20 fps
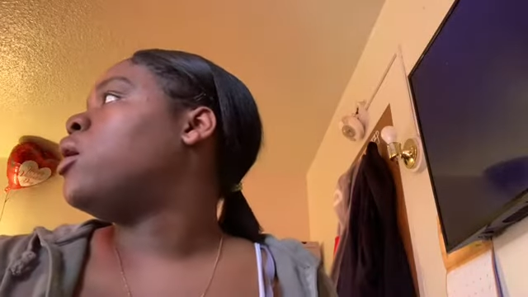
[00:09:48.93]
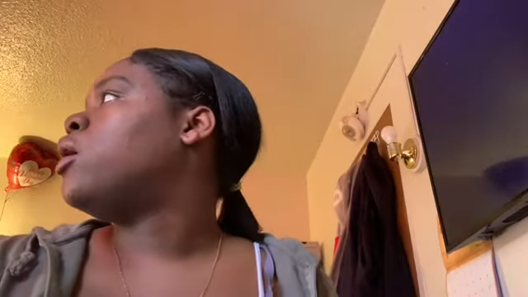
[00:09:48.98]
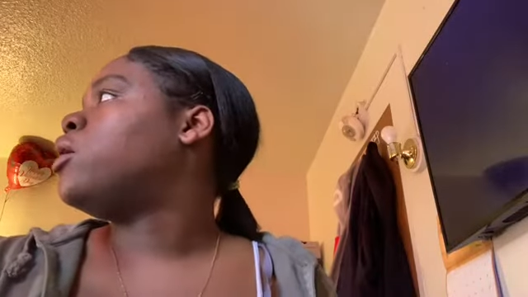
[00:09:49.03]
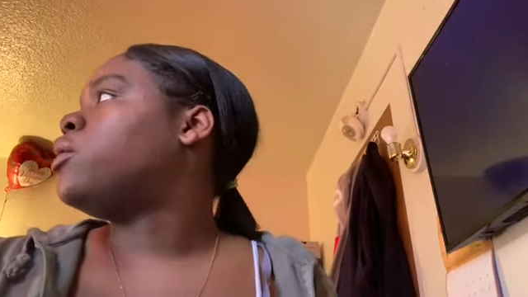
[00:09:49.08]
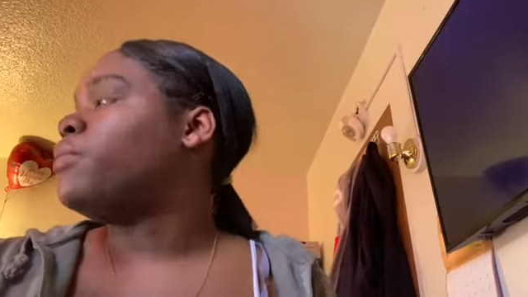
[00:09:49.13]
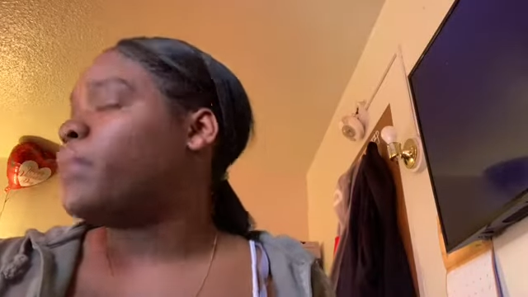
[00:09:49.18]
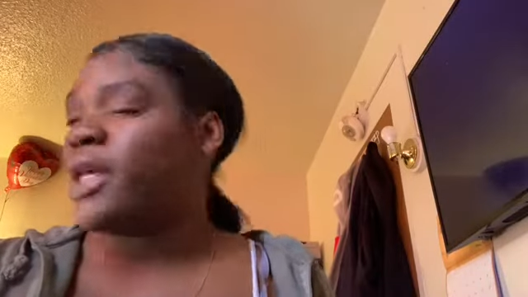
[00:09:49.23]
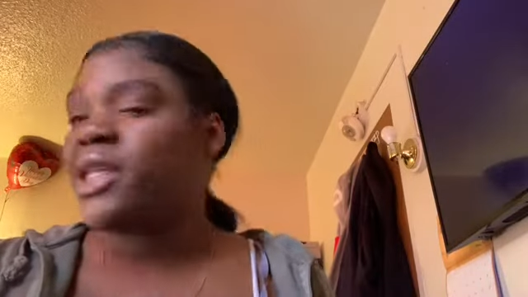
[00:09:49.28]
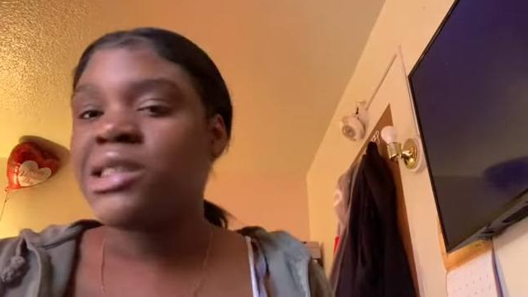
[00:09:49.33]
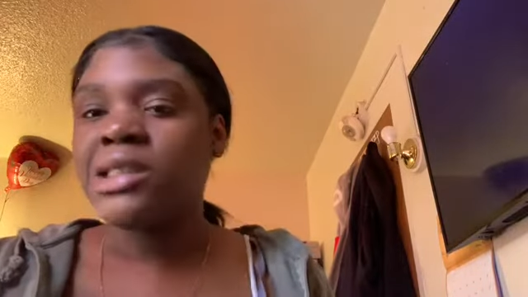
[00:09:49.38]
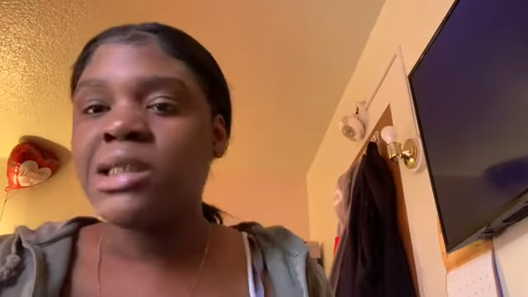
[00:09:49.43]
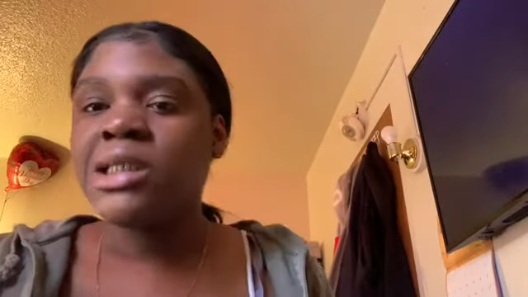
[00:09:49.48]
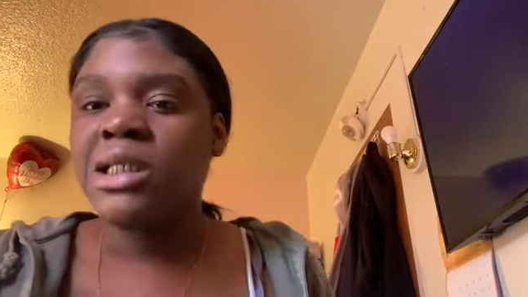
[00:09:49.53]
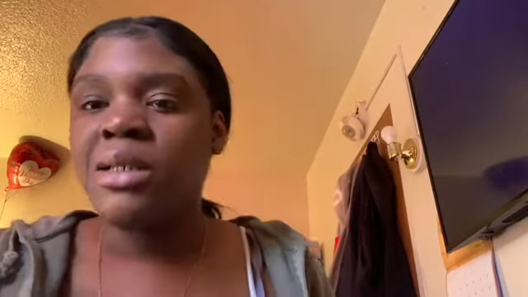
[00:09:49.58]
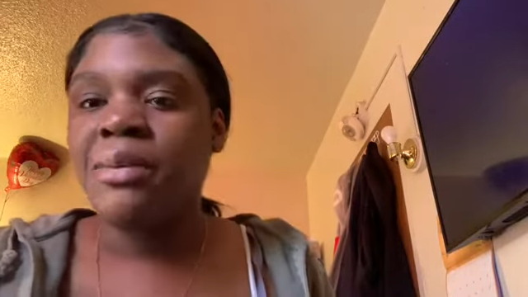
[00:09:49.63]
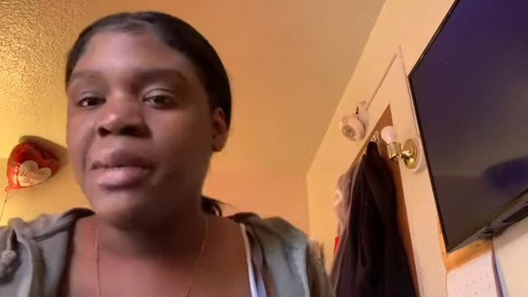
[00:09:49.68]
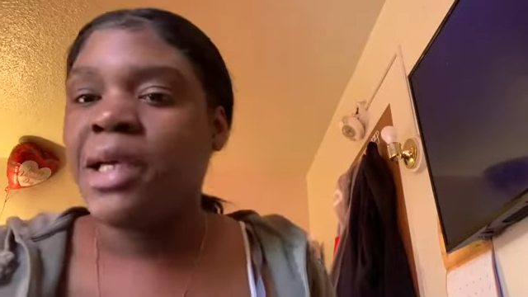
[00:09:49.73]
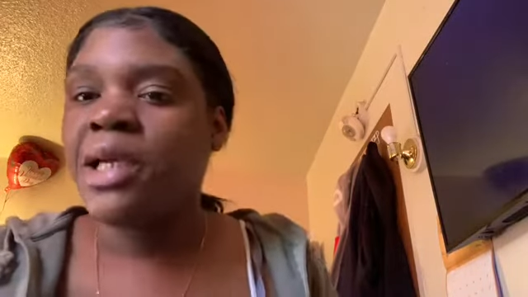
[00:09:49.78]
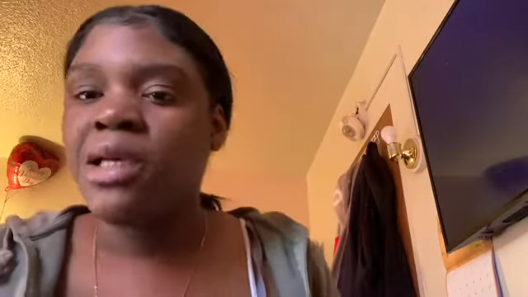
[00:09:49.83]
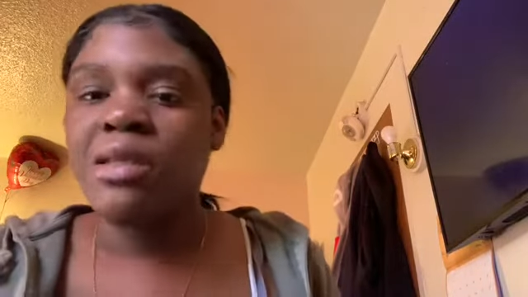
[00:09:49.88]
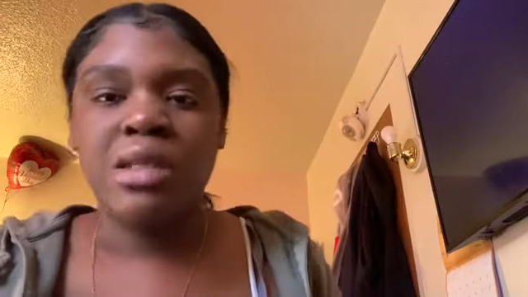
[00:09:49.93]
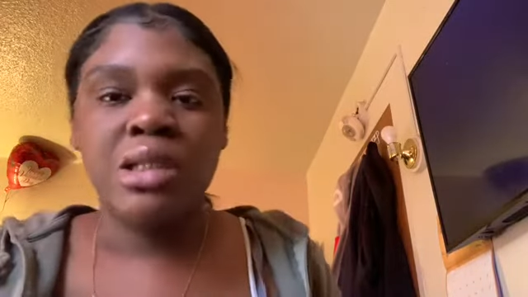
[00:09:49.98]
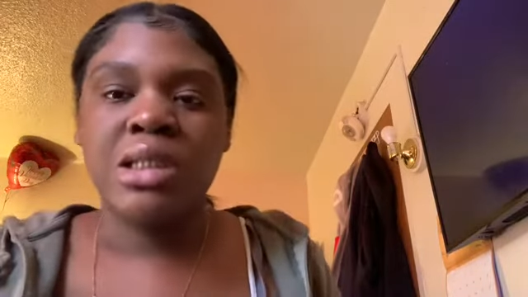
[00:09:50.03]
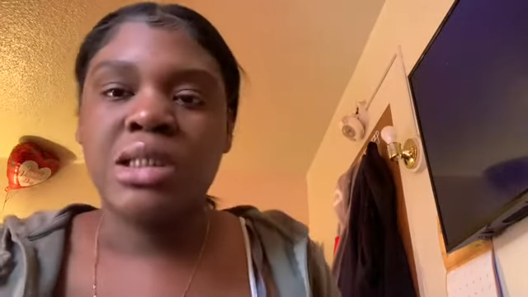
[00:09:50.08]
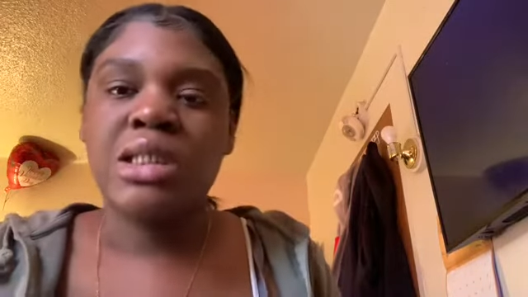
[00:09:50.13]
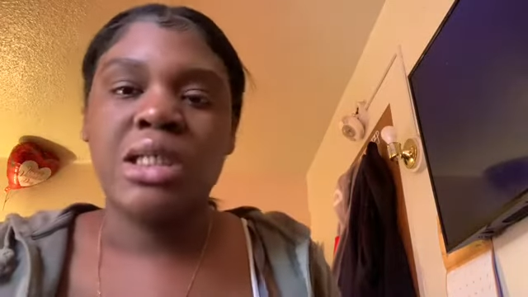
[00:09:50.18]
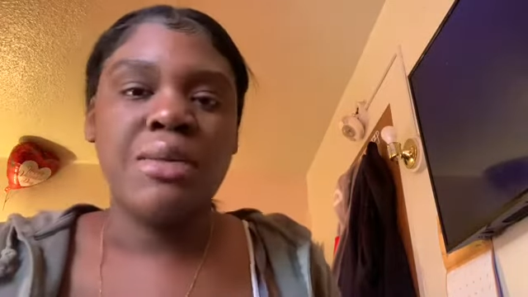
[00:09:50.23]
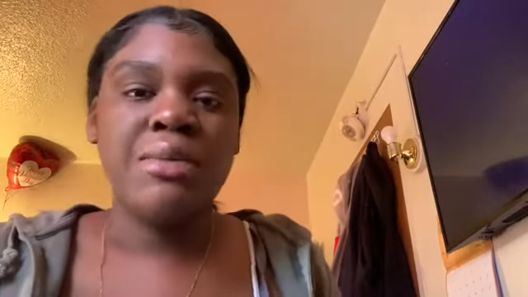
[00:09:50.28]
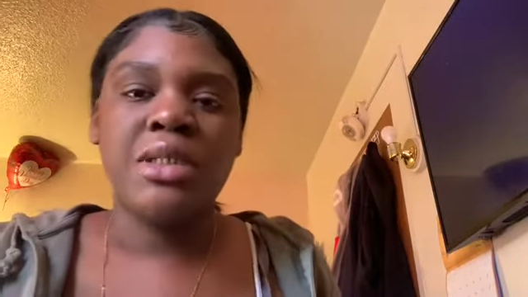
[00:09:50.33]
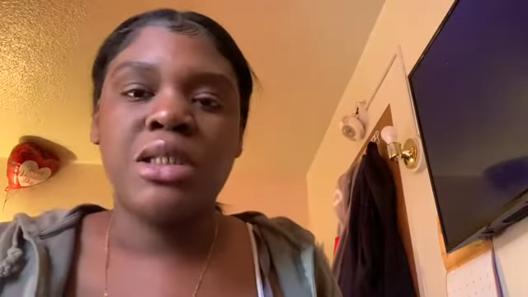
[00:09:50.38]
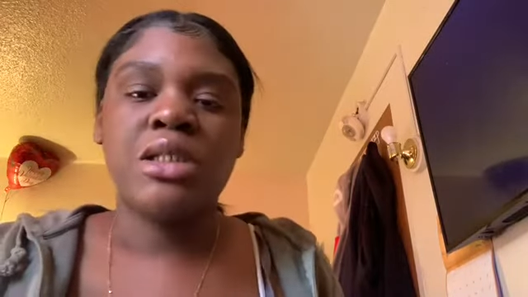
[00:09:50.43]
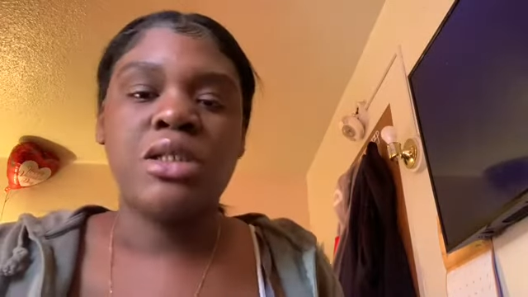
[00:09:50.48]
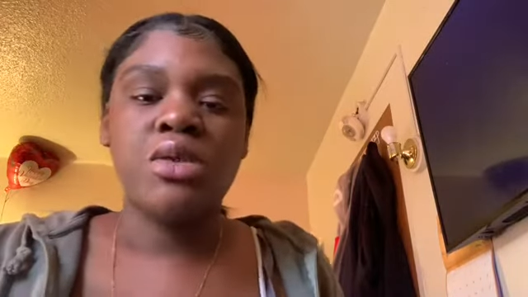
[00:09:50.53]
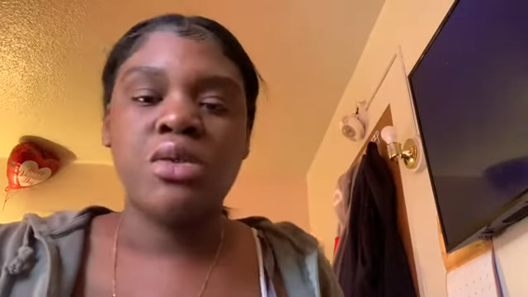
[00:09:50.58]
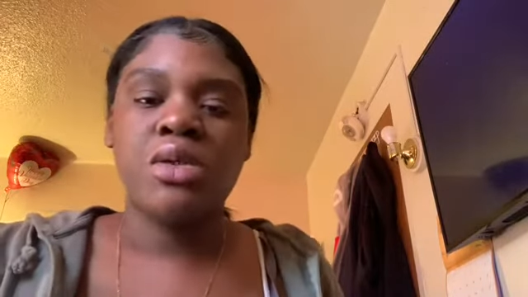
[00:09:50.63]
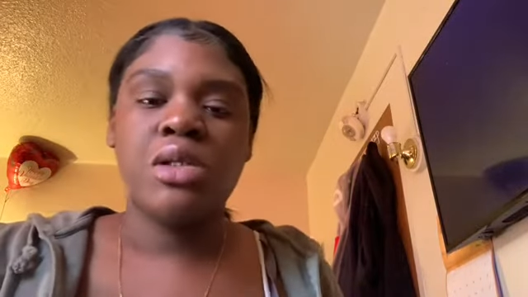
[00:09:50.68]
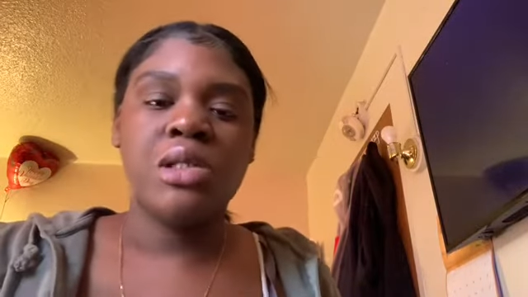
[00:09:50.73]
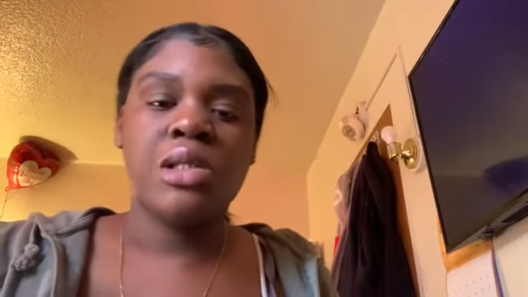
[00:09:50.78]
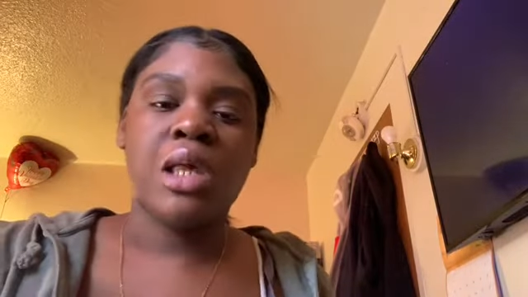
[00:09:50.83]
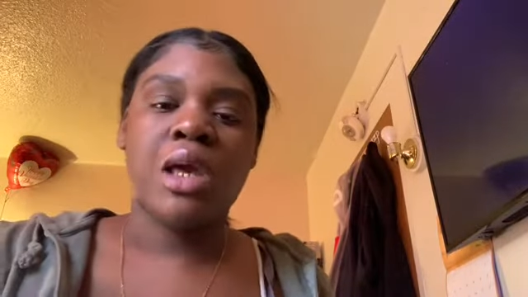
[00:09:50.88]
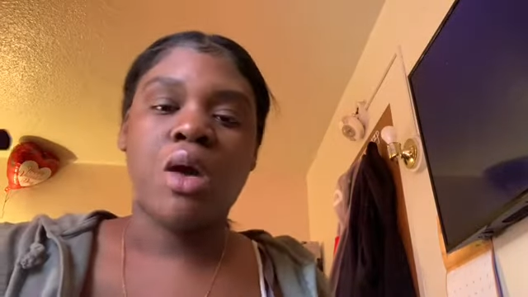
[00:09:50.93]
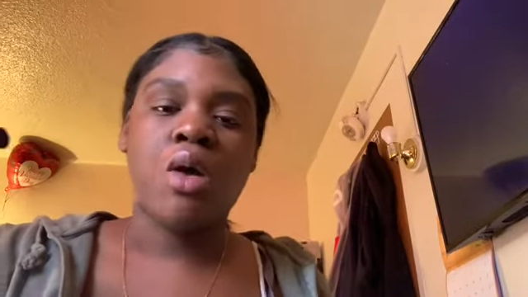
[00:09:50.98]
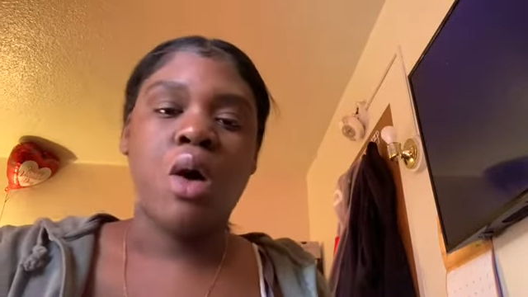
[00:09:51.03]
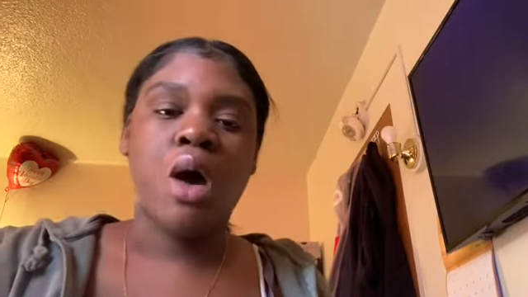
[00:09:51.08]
basically making the same excuses, like, oh,